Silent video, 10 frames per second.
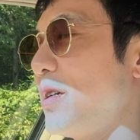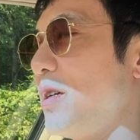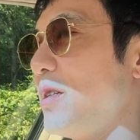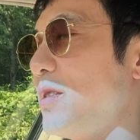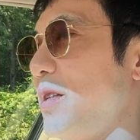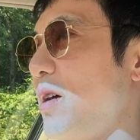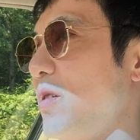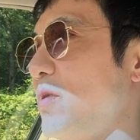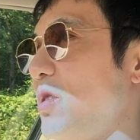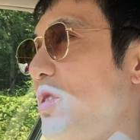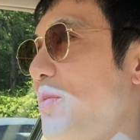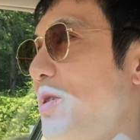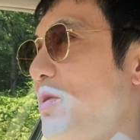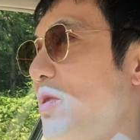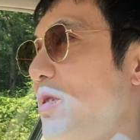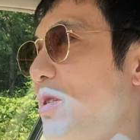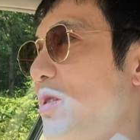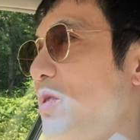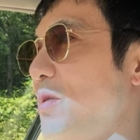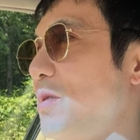it's now, the gym has turned
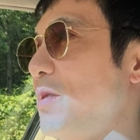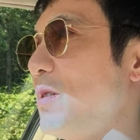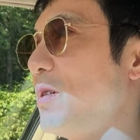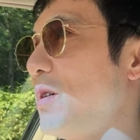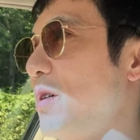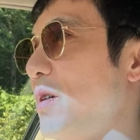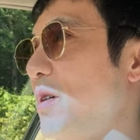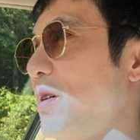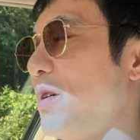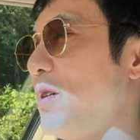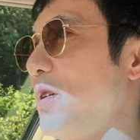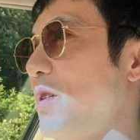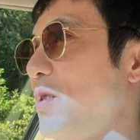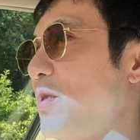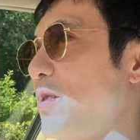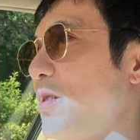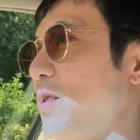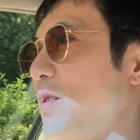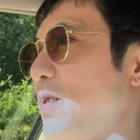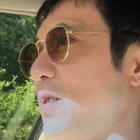into his
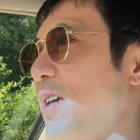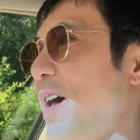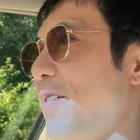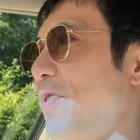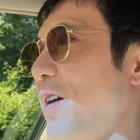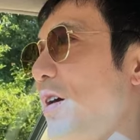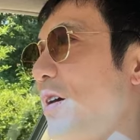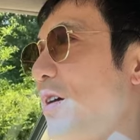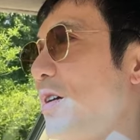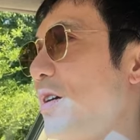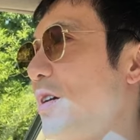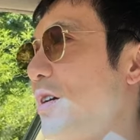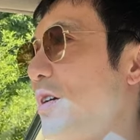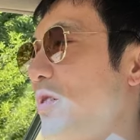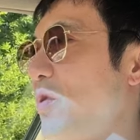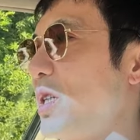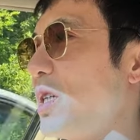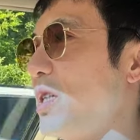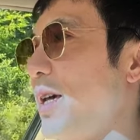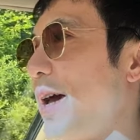cafe where he
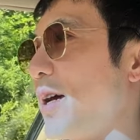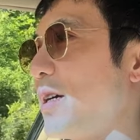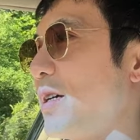can yak.